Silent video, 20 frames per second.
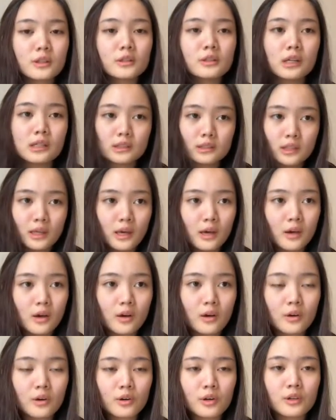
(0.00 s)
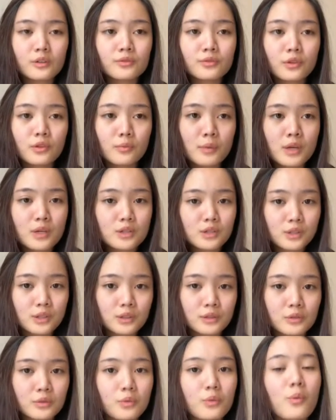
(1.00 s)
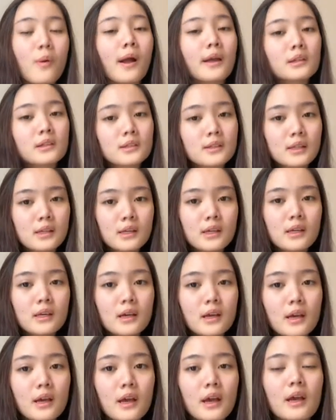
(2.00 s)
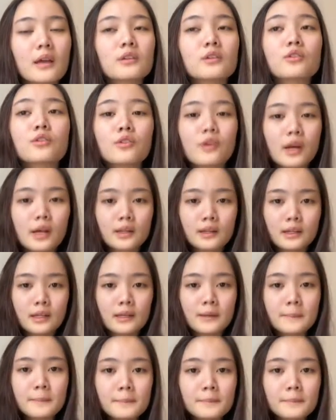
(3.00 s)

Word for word: data, or information wisely and correctly.